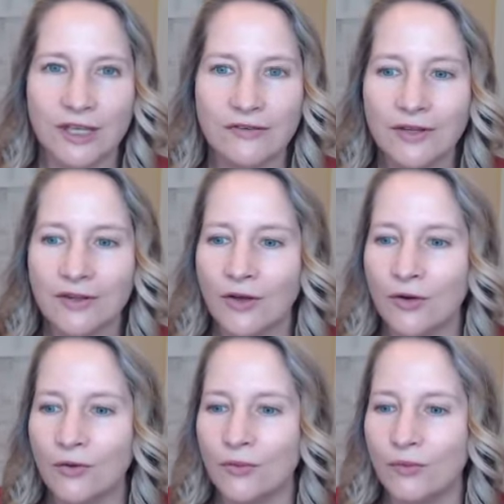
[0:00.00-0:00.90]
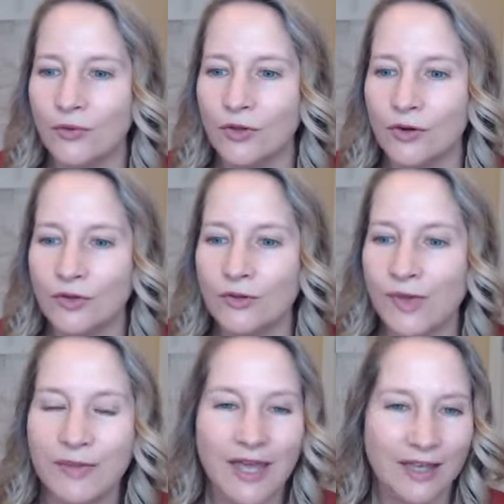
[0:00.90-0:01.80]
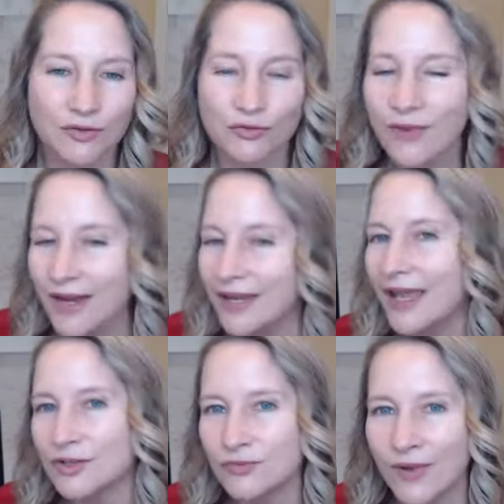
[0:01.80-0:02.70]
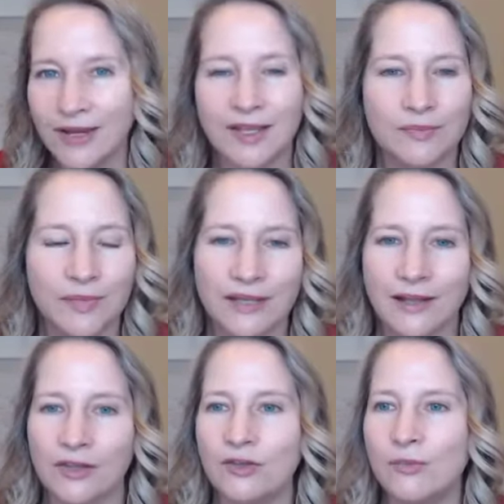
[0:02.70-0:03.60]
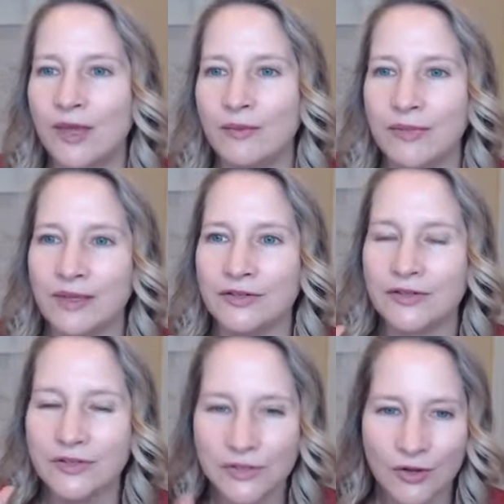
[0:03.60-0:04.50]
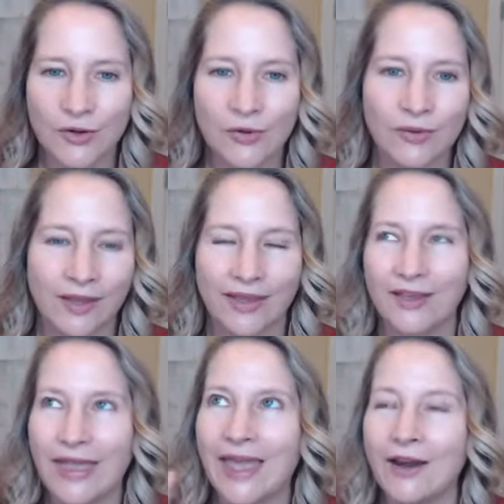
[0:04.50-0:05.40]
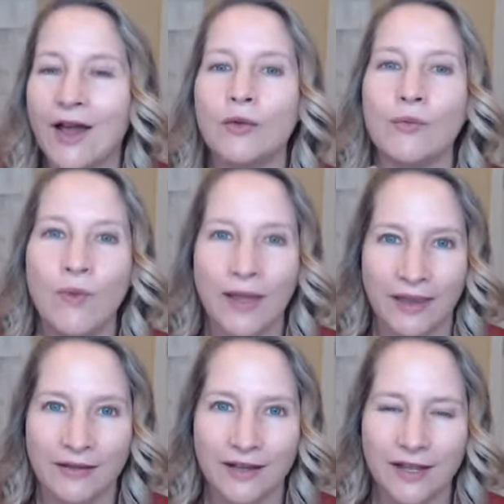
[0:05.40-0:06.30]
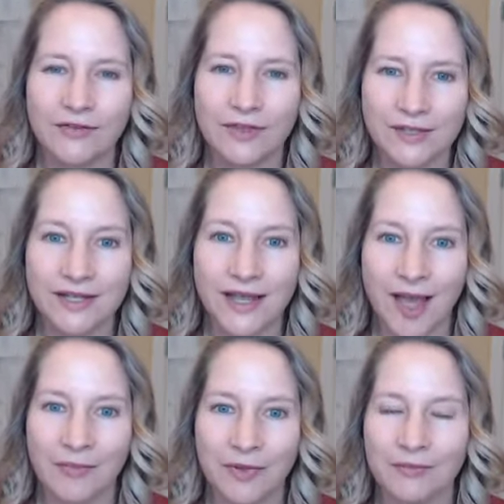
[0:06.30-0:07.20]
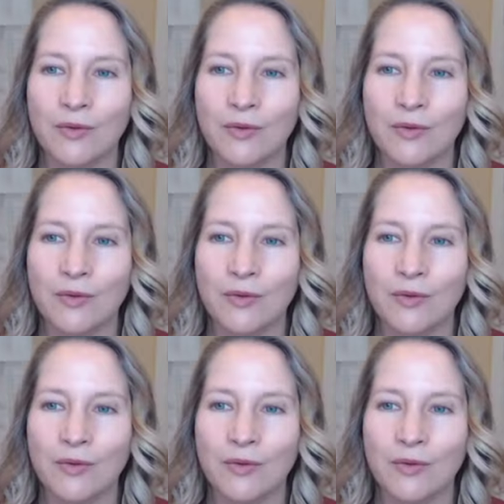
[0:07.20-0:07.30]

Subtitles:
even though, you may be as ready could be, like you may be so like, cannot wait for this to happen.